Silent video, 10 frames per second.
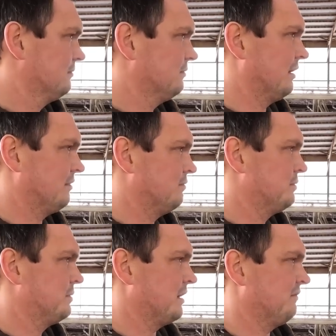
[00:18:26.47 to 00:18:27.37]
But
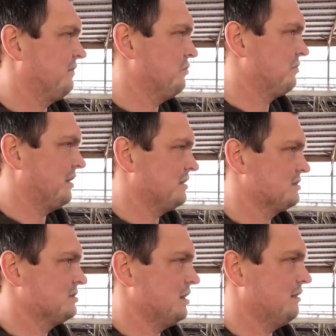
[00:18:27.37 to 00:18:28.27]
got a few
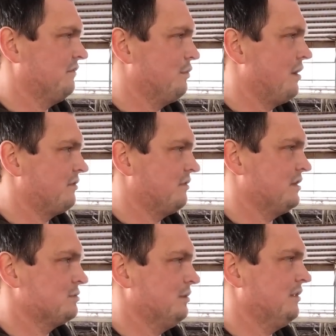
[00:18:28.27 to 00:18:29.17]
things, a few other
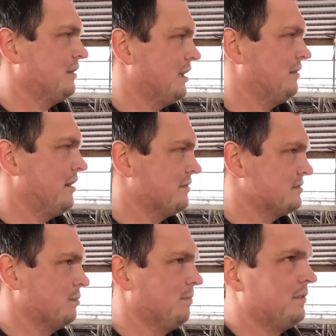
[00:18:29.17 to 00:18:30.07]
things we need to get done.
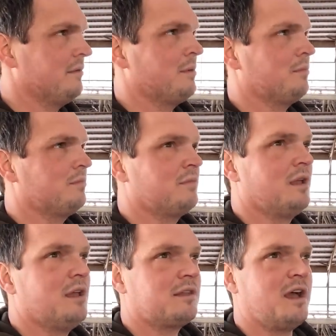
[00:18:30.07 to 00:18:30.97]
So
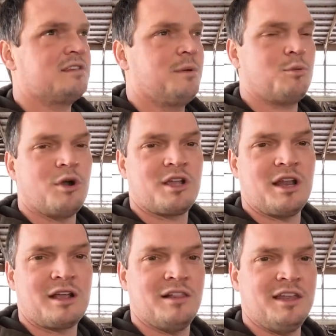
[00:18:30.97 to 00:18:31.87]
guys have been working
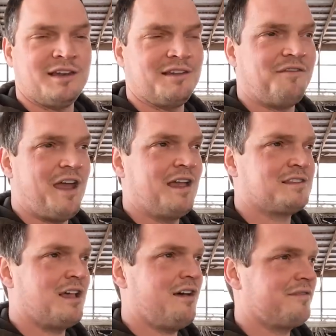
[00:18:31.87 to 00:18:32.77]
at cleaning the fans
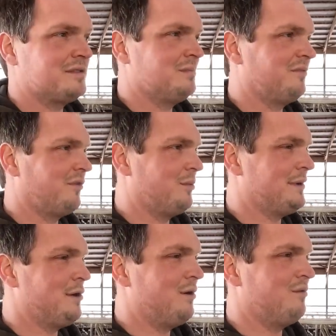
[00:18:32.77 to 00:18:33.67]
off, because before we
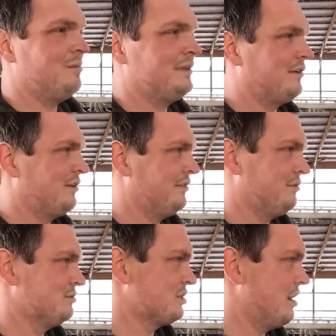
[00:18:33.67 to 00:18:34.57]
know it, we'll be turning
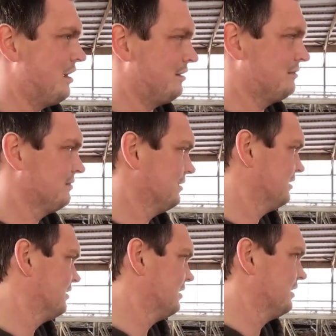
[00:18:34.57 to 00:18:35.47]
those on.
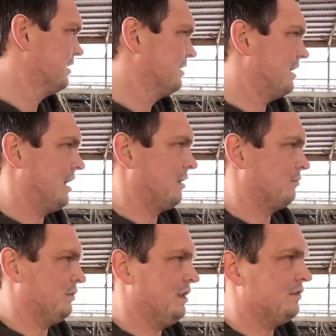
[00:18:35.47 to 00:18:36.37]

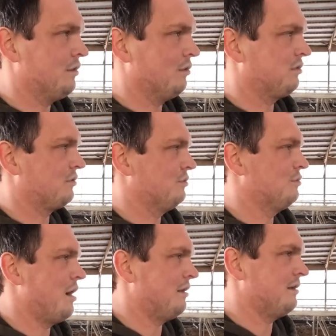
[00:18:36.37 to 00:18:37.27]
And we need to go through
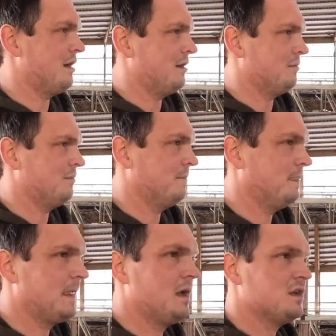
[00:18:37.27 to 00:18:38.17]
and
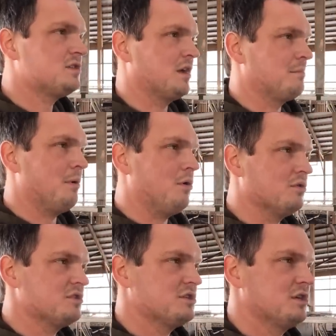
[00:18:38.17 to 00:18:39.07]
check
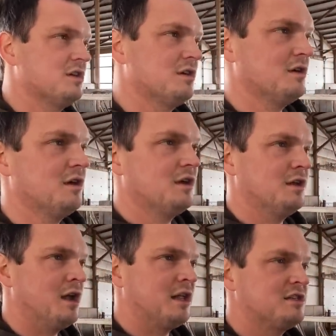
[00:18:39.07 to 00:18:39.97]
bolts,
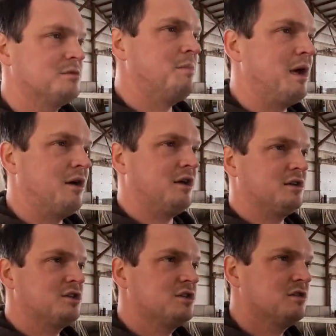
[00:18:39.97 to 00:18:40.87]
nuts,
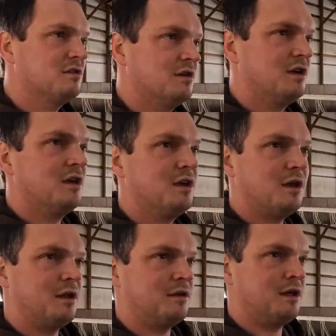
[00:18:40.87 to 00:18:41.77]
bearings,
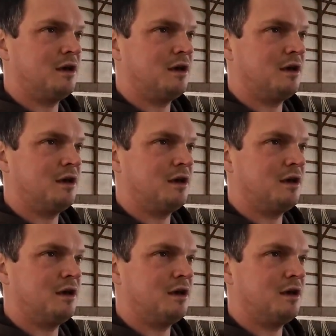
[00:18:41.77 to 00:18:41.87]
and